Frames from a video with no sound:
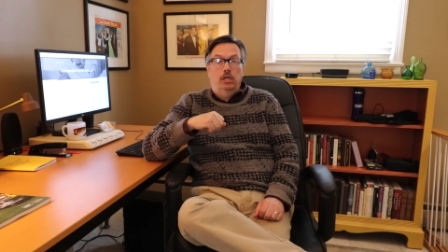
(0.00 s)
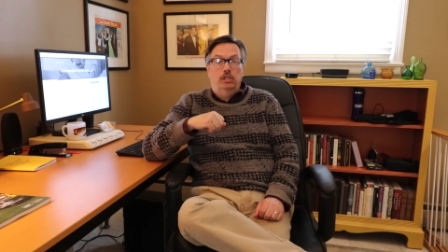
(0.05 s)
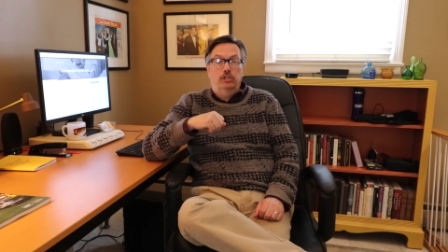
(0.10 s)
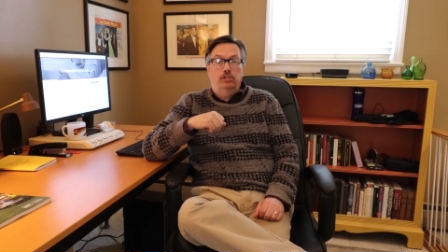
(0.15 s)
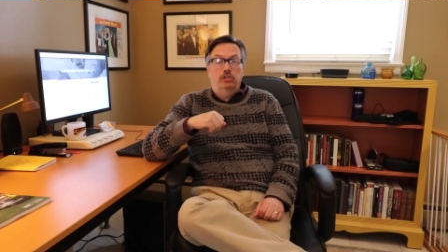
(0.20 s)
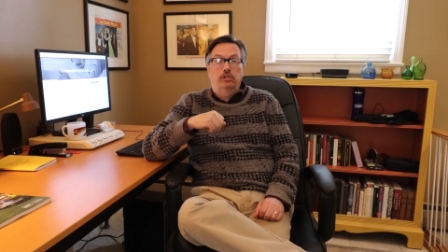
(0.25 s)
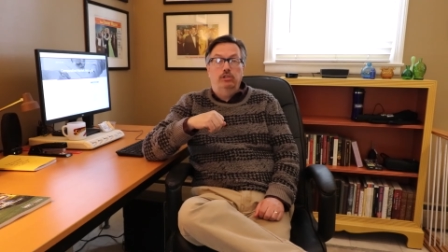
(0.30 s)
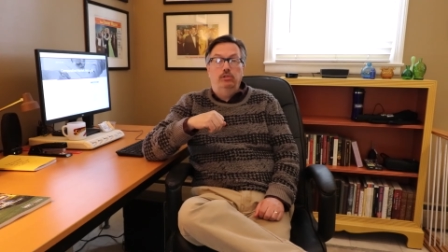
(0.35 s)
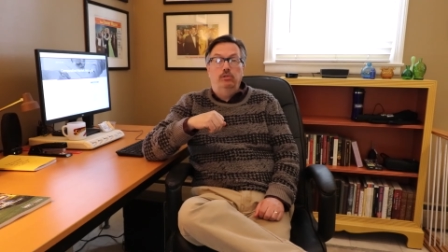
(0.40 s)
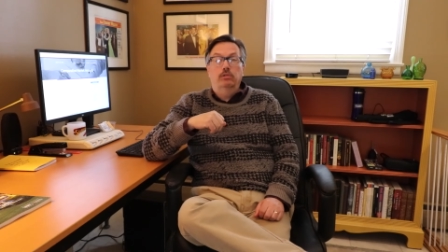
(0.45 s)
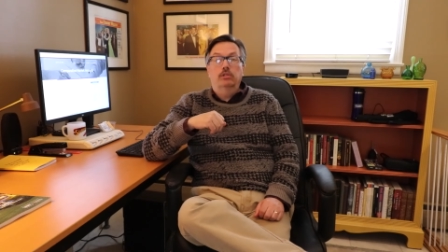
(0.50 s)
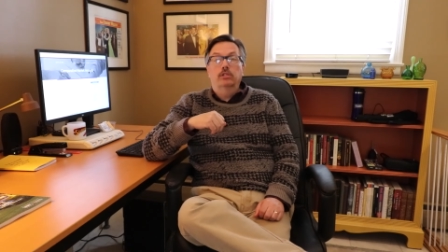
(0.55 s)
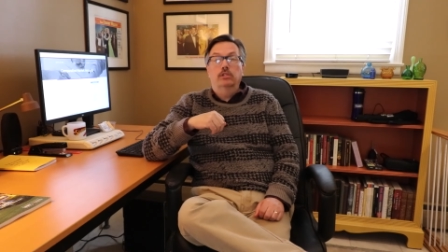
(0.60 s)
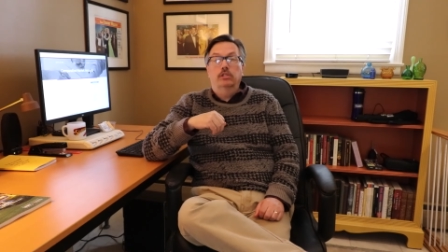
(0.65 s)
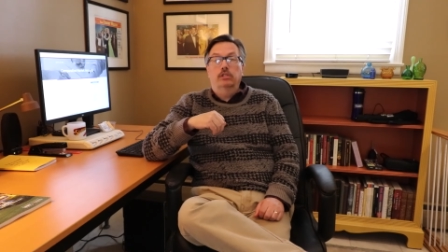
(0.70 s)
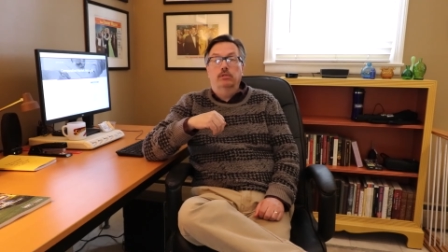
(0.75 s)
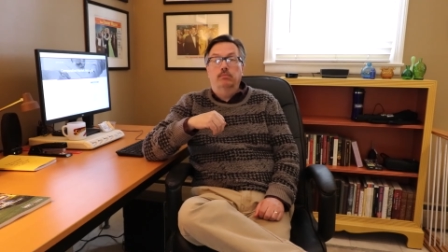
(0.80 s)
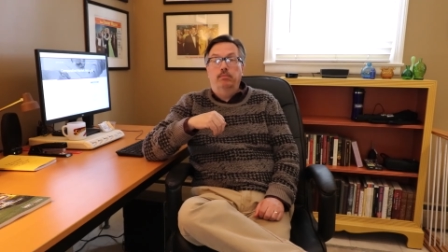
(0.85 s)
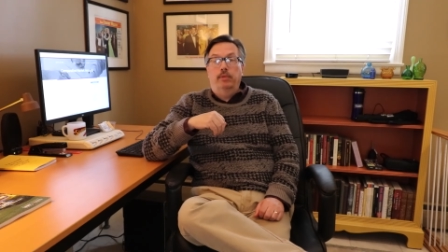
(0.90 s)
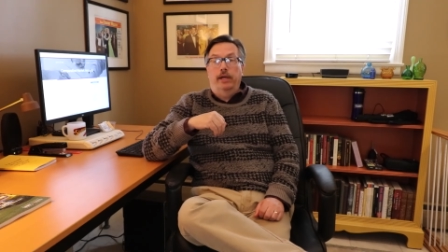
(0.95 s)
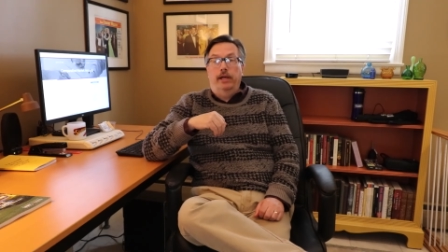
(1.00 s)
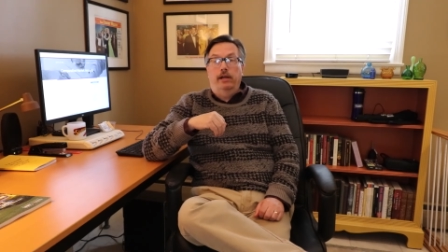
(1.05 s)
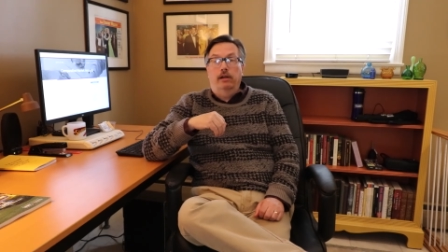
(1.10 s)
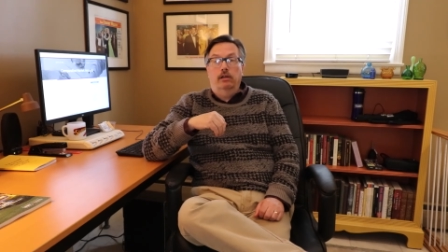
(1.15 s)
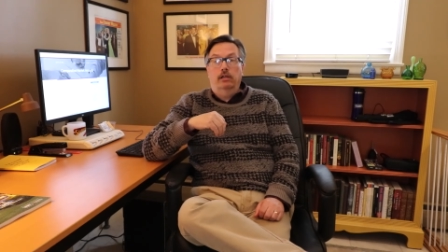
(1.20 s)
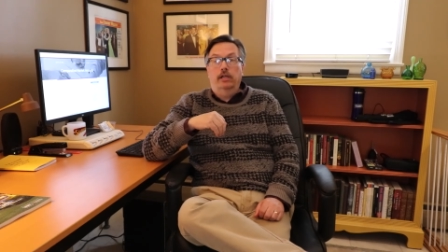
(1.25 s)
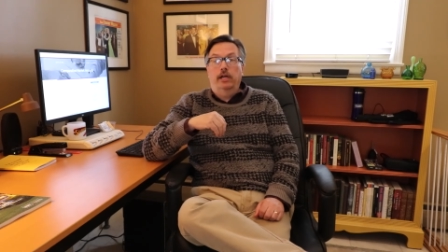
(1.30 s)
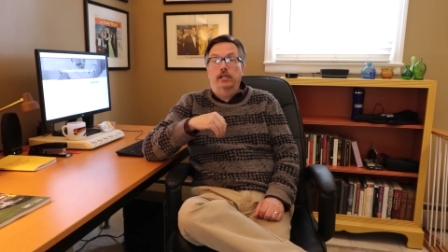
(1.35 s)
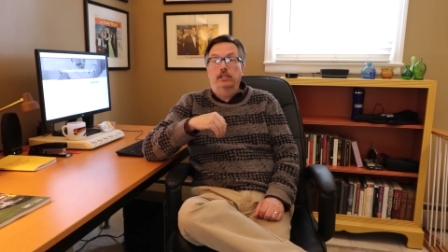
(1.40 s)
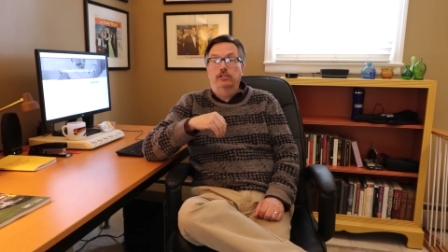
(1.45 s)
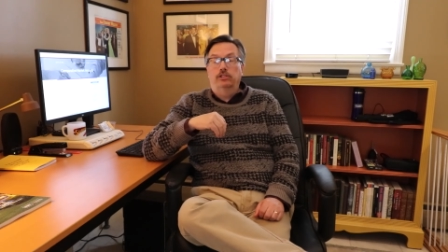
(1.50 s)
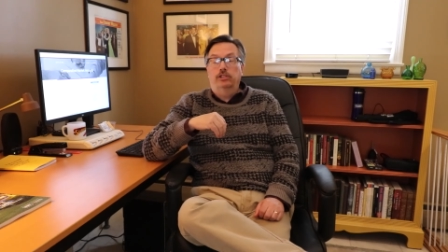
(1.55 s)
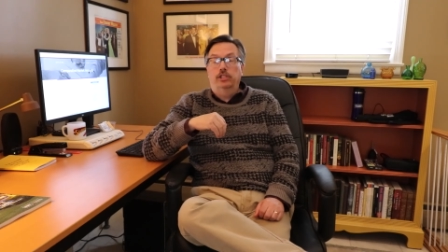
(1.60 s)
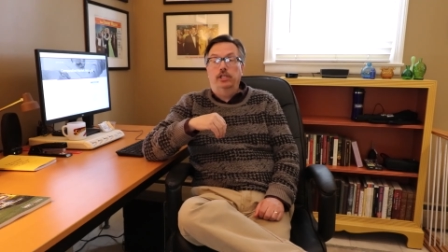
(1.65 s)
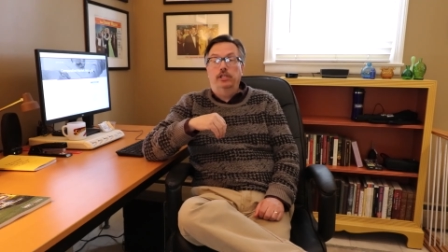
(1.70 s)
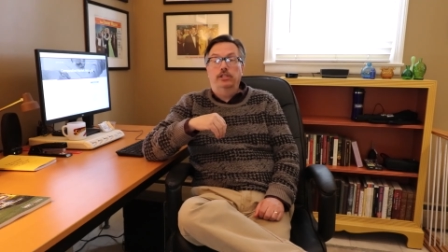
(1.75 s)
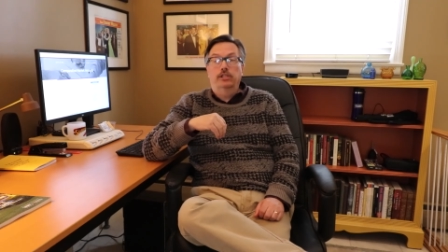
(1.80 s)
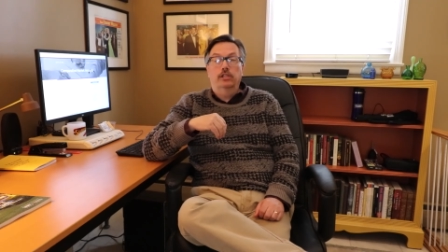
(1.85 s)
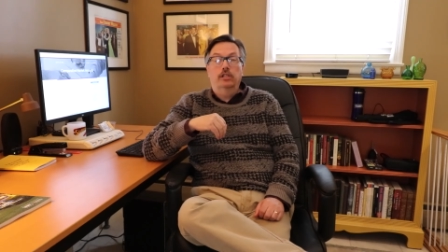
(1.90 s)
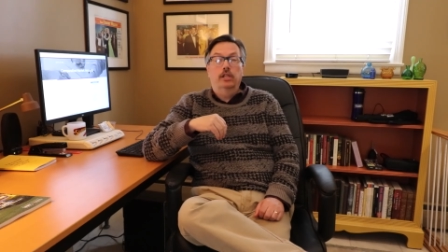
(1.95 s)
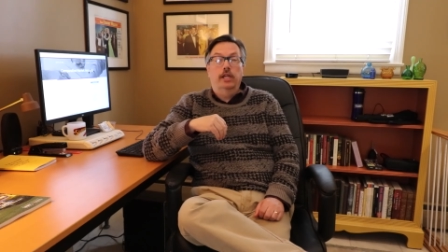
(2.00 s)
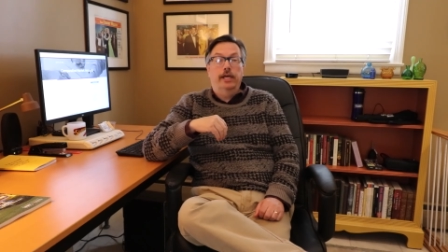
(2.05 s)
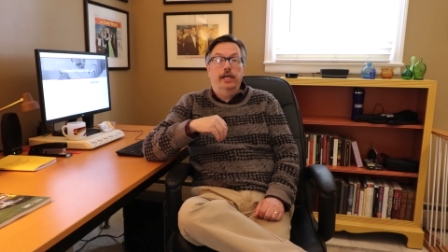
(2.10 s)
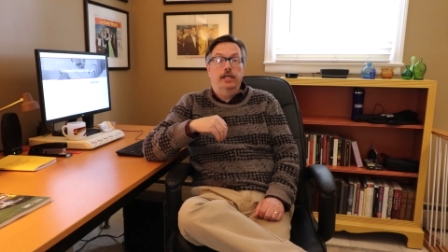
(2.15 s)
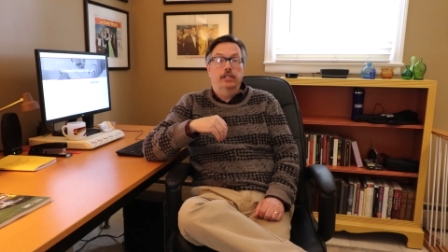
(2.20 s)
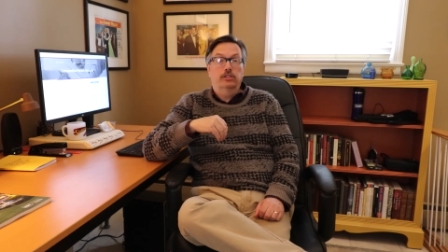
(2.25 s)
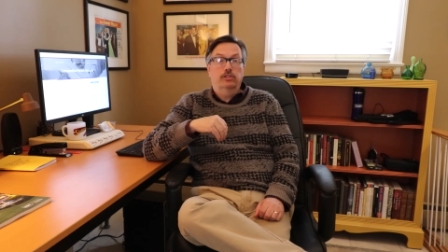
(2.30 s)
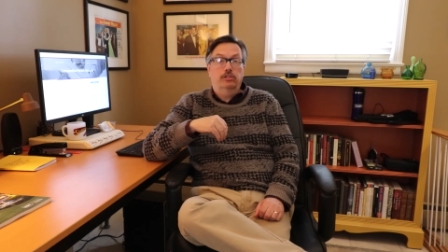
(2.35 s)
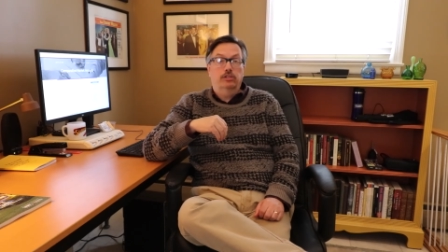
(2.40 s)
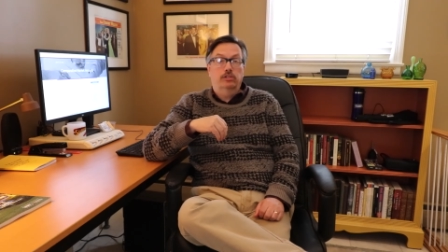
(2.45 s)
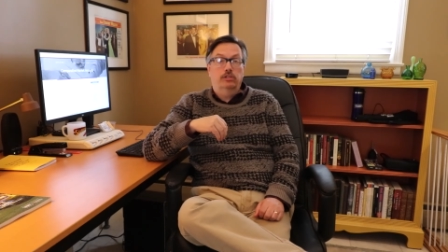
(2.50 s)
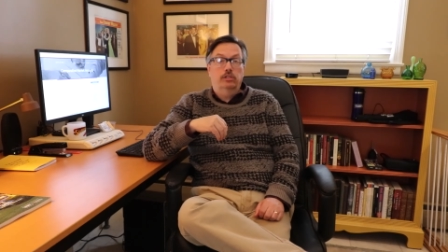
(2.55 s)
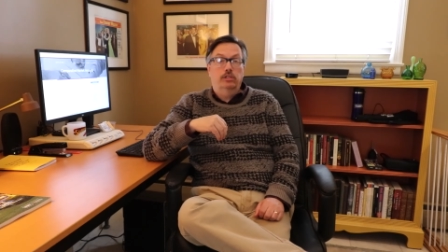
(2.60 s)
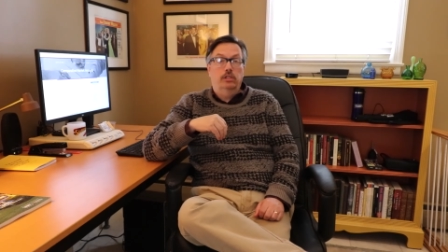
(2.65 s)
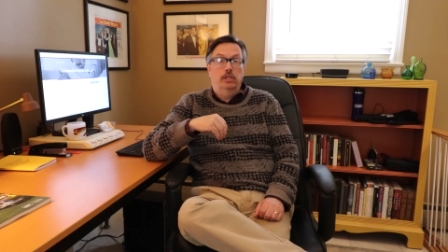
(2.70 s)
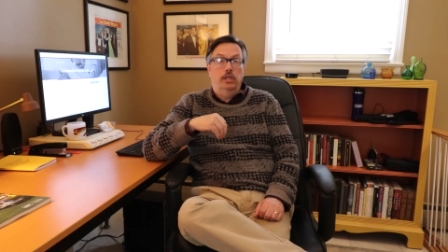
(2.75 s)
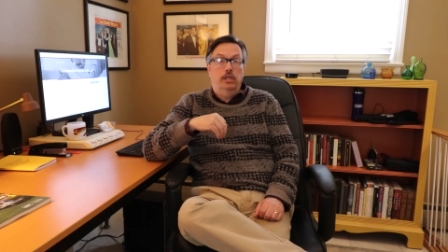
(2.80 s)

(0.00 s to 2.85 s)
so that you can compare and kind of see at a glance